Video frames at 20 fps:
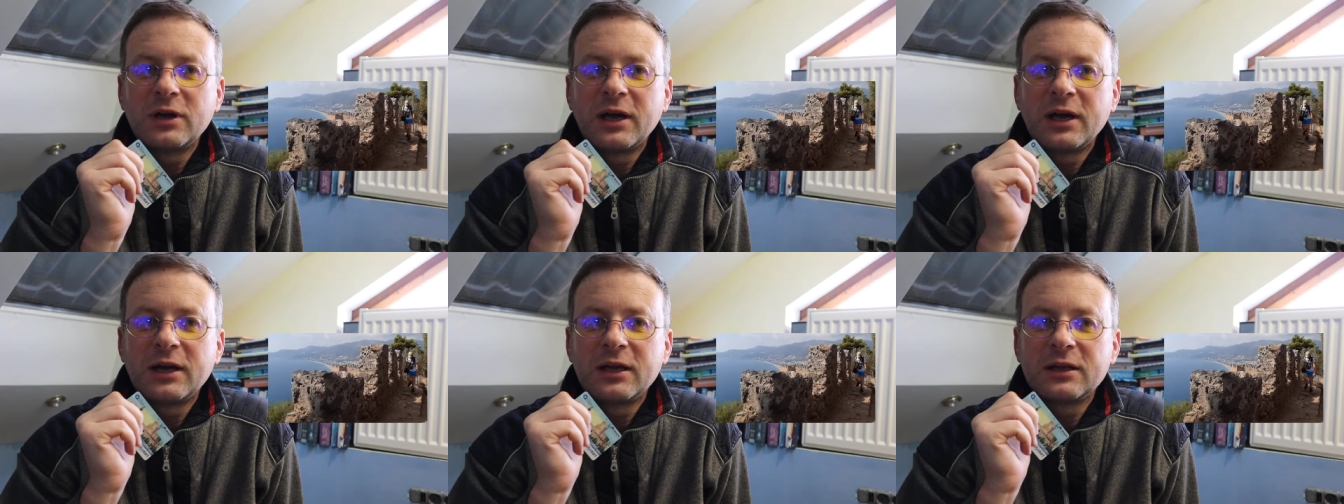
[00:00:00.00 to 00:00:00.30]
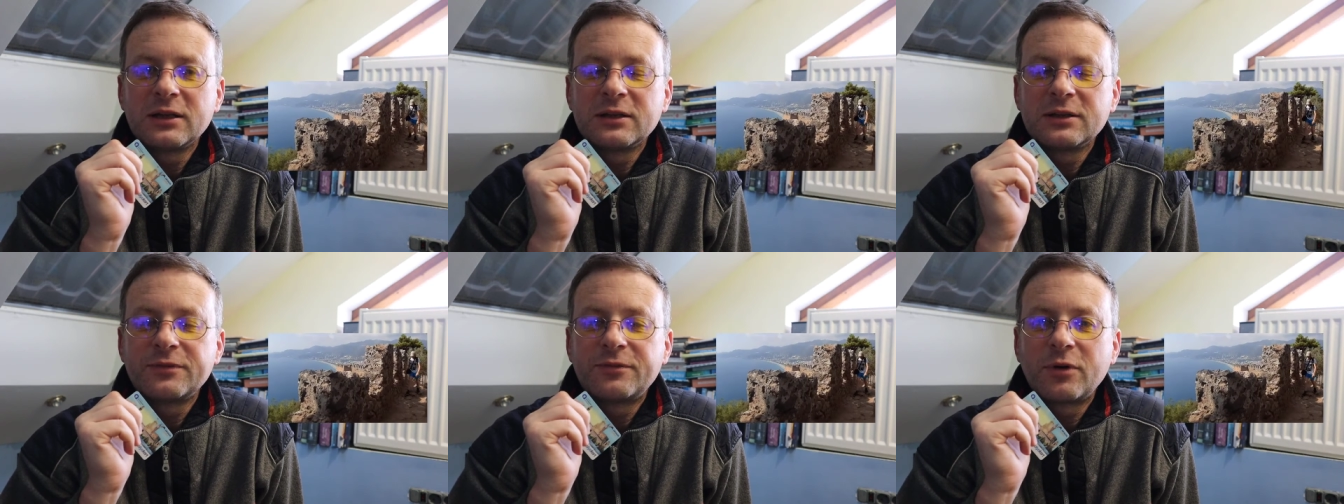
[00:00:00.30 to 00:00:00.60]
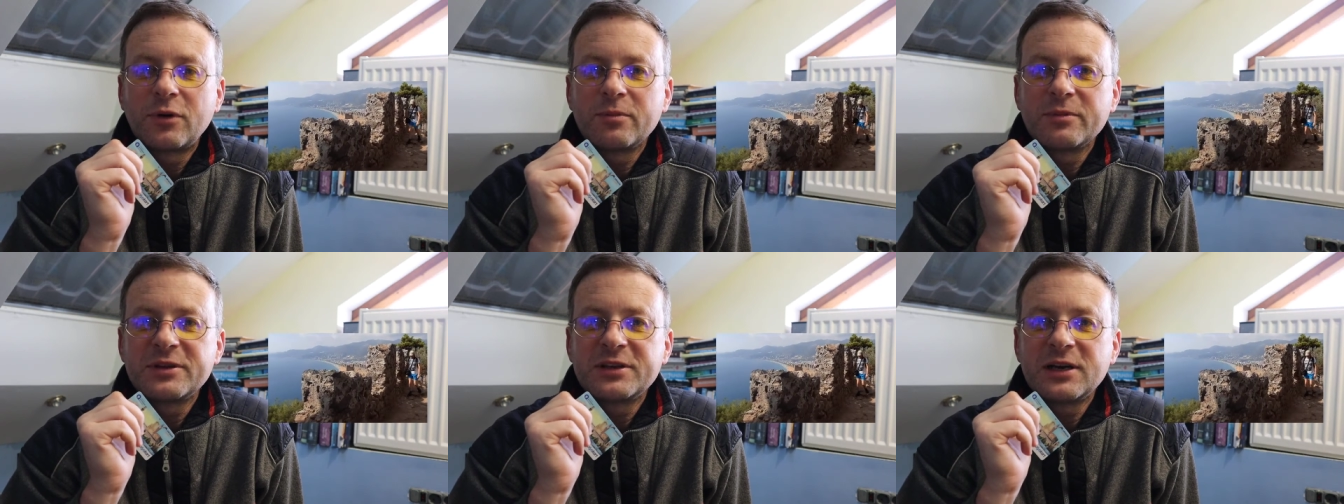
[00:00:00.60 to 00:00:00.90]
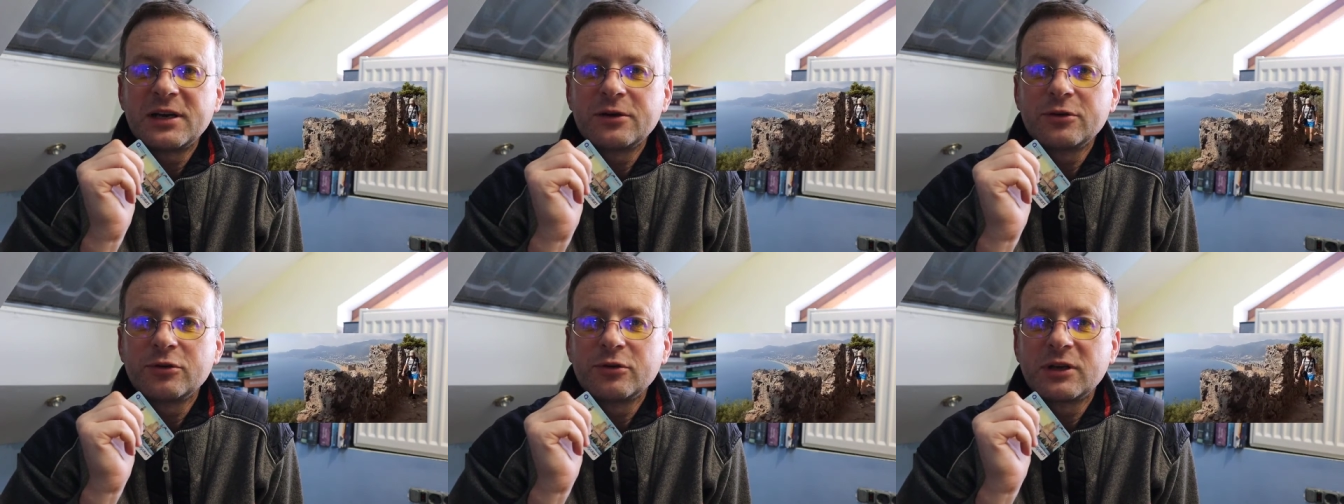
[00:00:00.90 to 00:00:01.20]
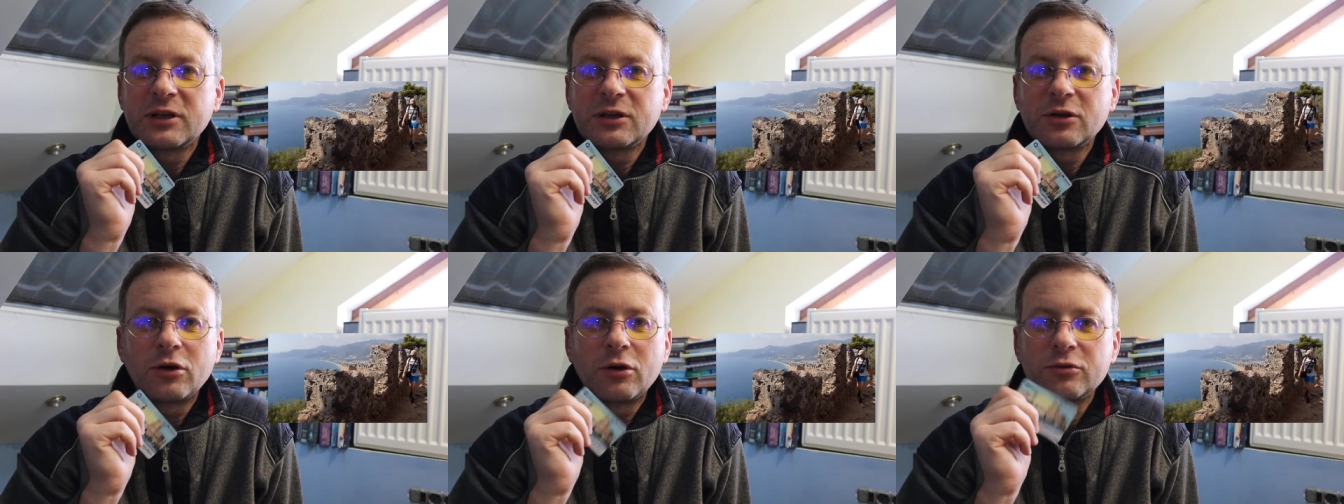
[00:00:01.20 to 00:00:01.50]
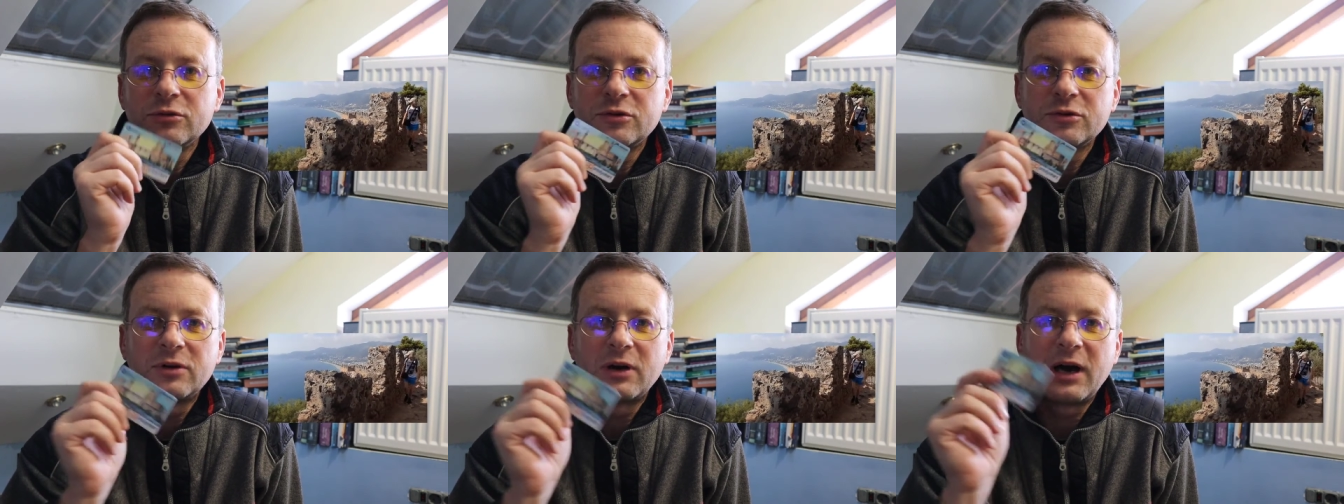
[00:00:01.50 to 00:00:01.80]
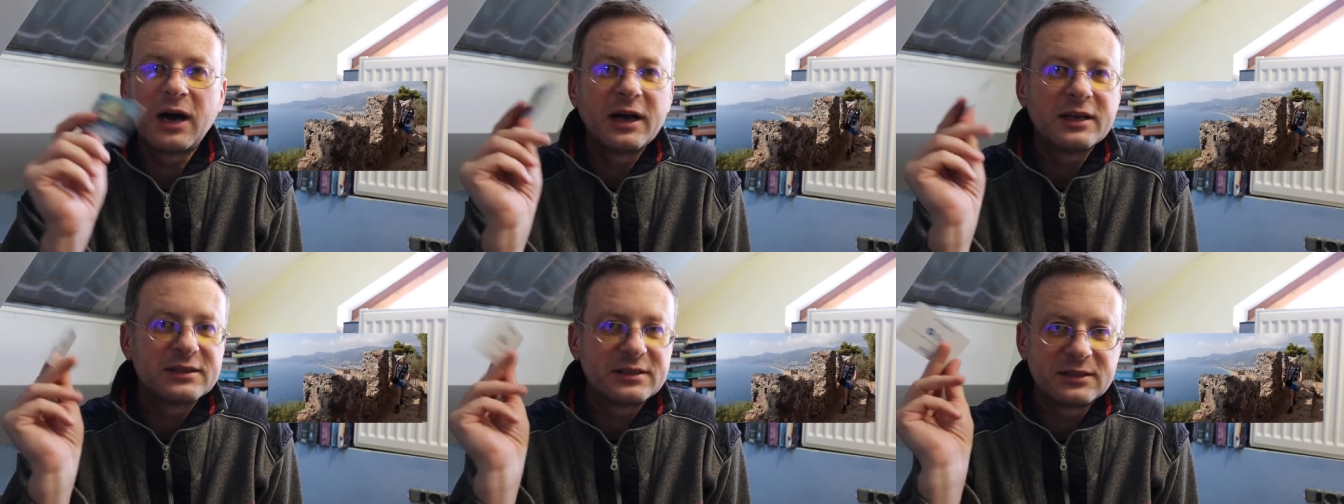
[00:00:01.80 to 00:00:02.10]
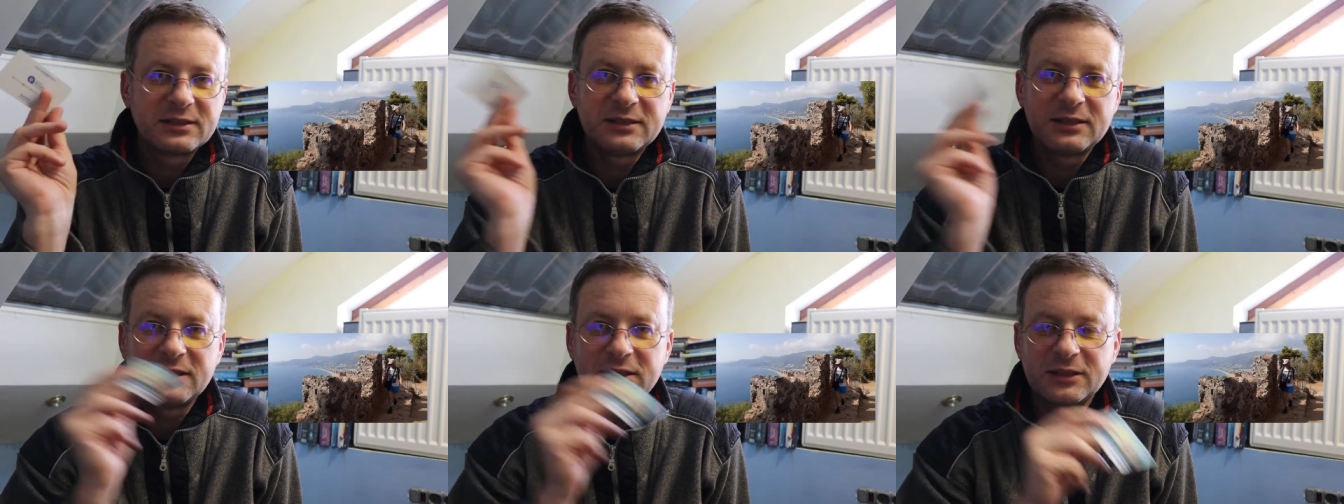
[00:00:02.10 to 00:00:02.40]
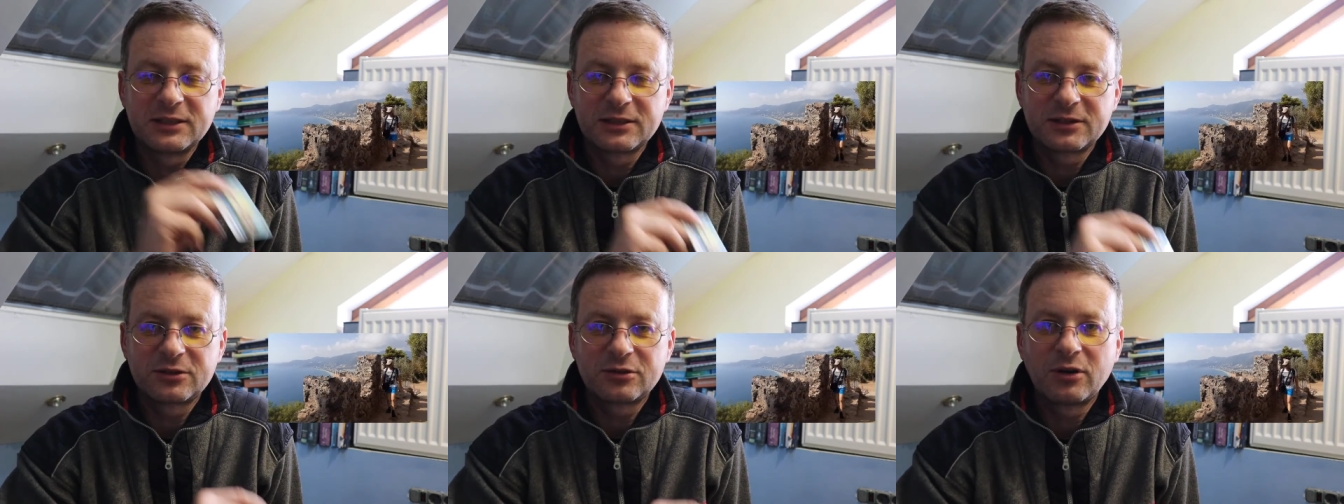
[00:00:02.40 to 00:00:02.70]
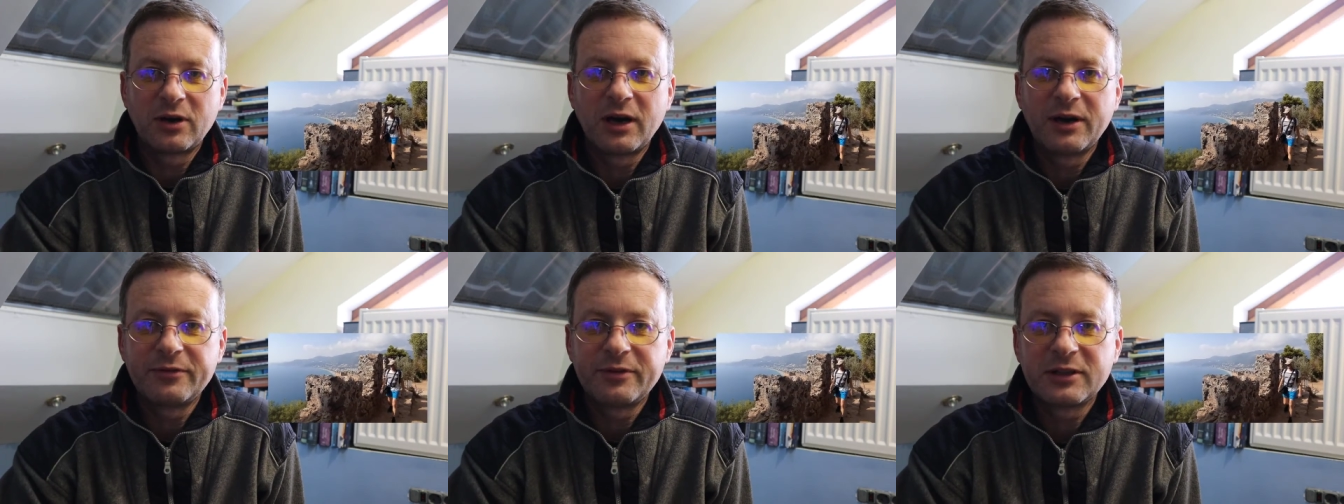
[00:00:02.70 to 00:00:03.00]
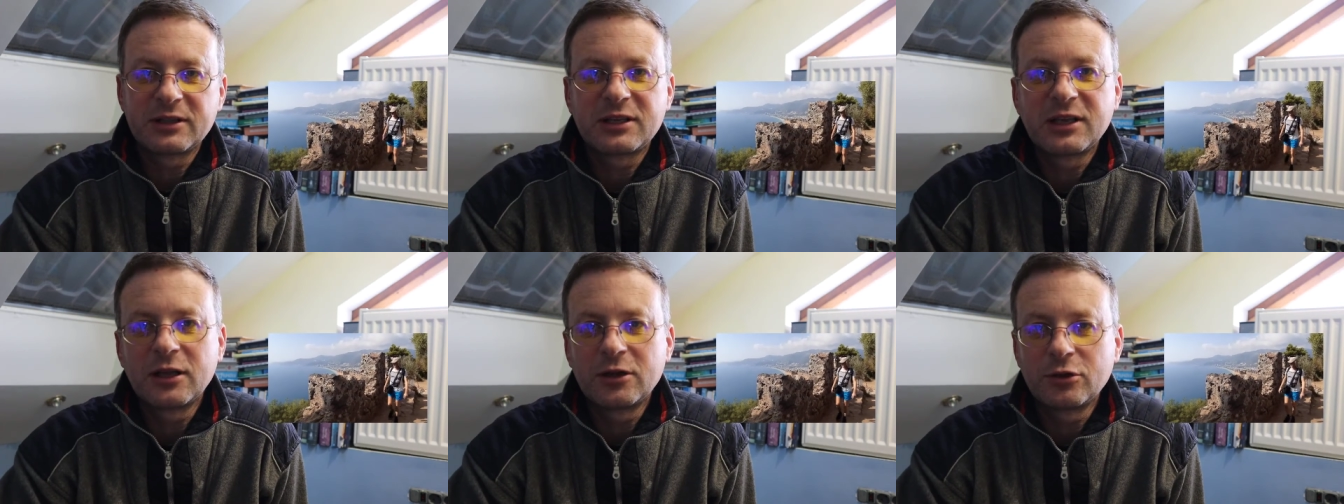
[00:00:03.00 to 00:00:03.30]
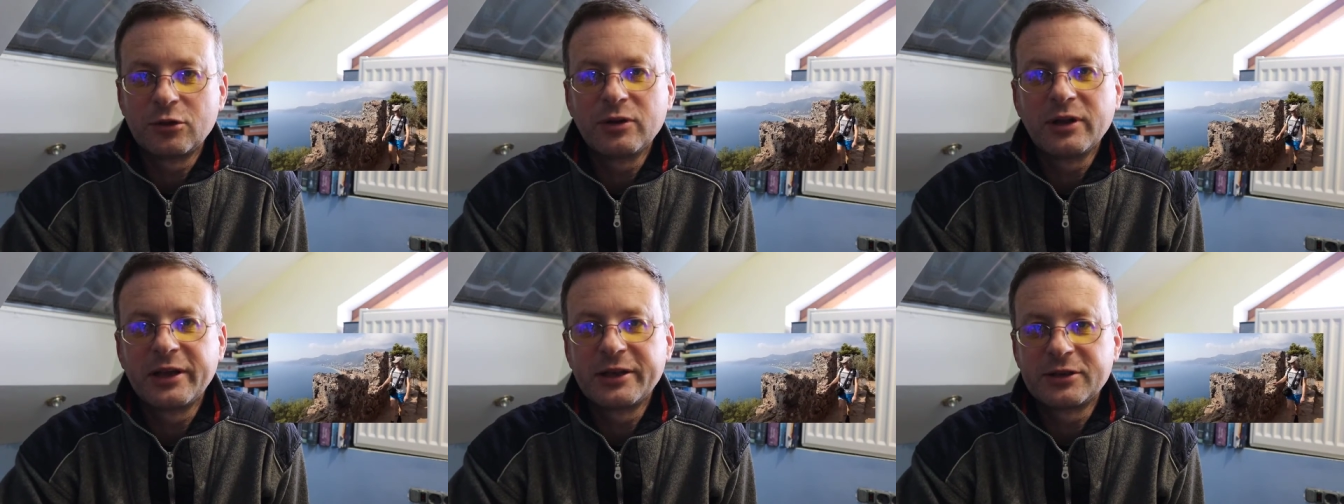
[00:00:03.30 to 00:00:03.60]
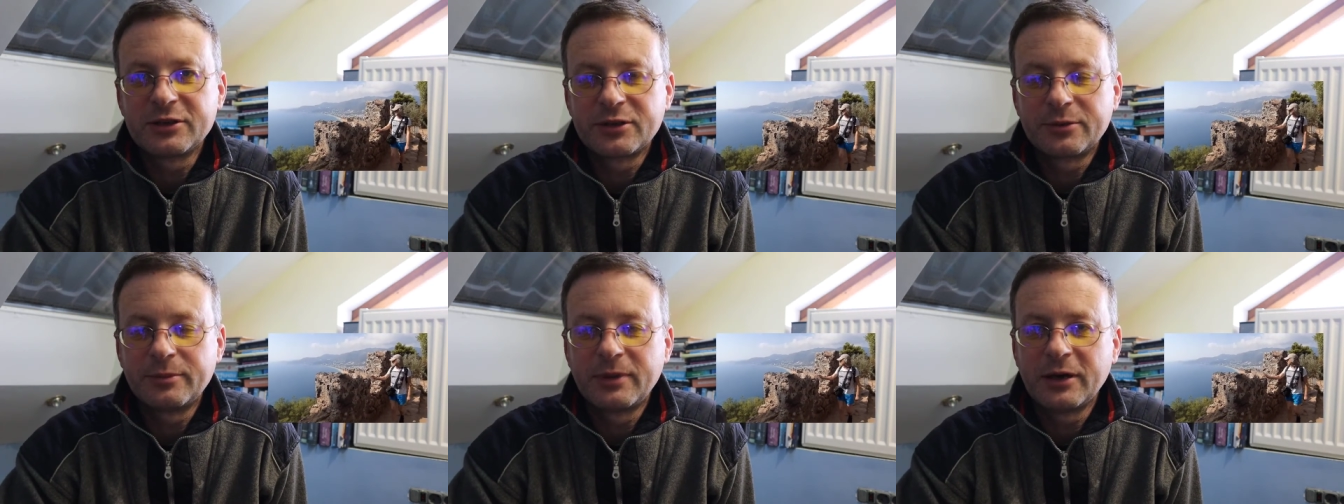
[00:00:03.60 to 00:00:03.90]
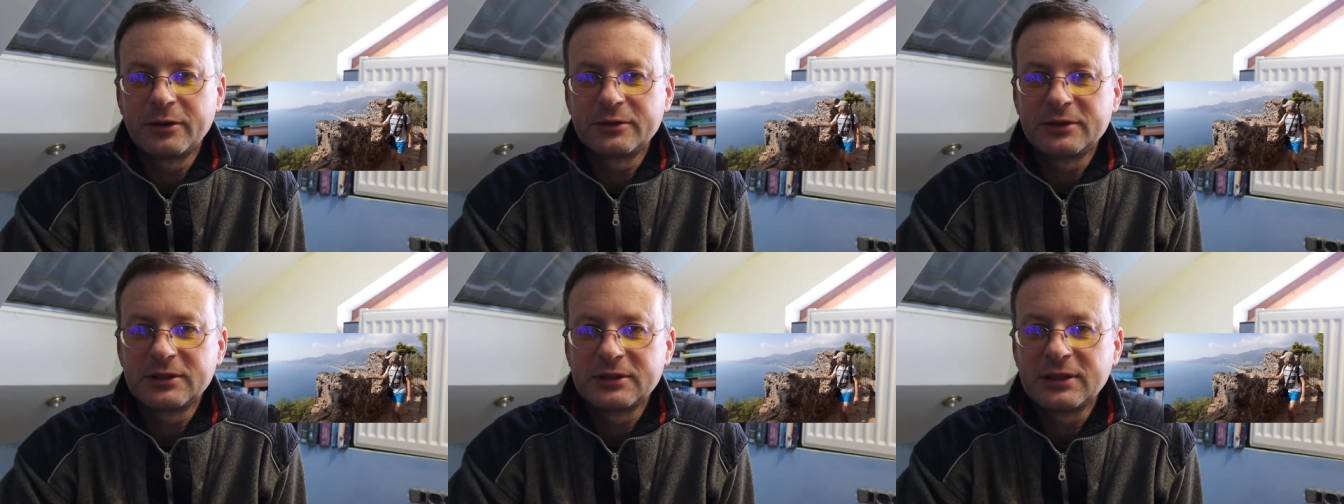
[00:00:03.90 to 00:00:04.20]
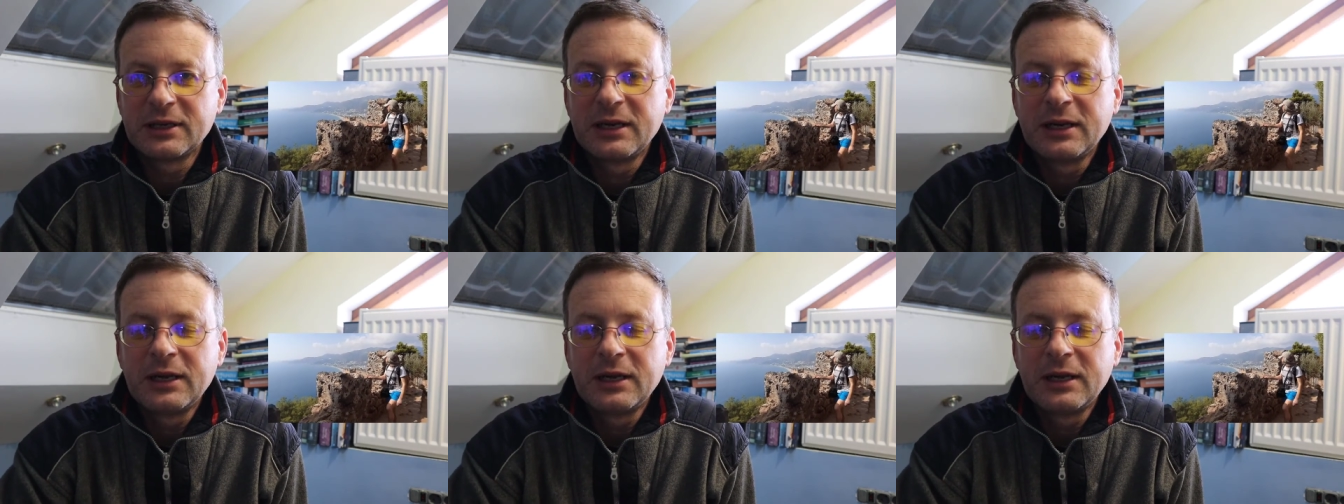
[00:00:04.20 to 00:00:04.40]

And from there you can go to other cities, so I will tell you later about it.